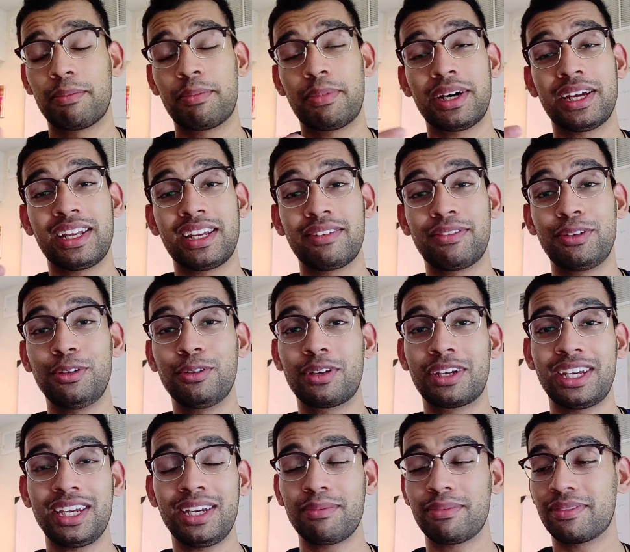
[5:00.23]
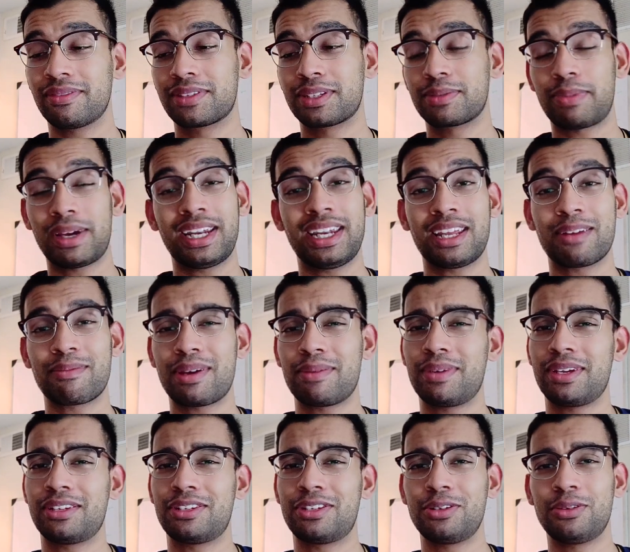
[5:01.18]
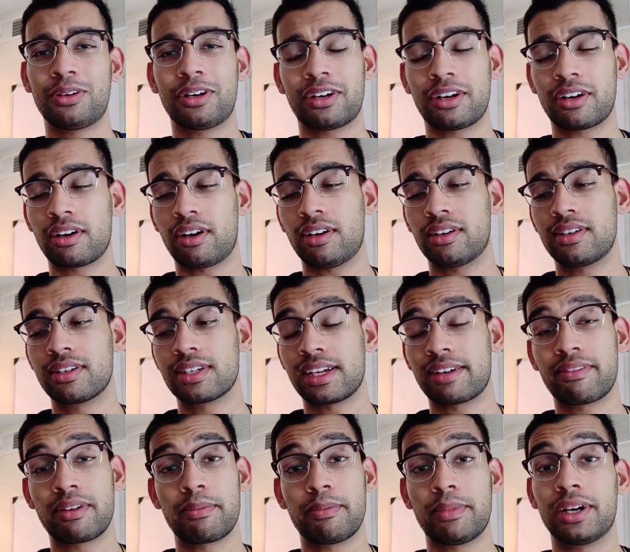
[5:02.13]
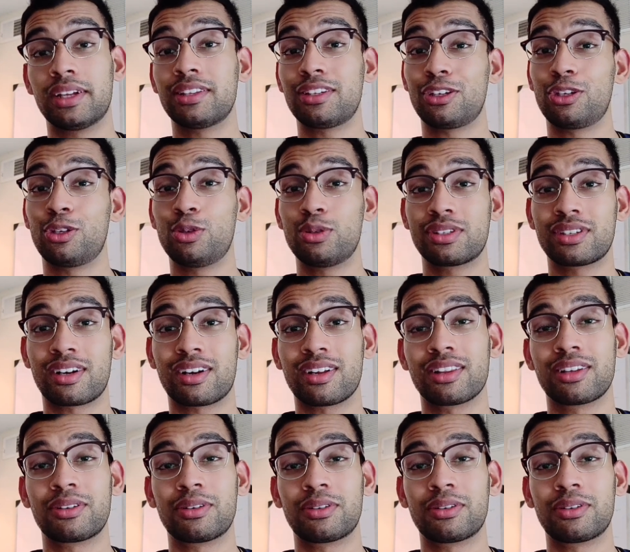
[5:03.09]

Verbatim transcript: But if you keep spending maybe $200 every month, you use it on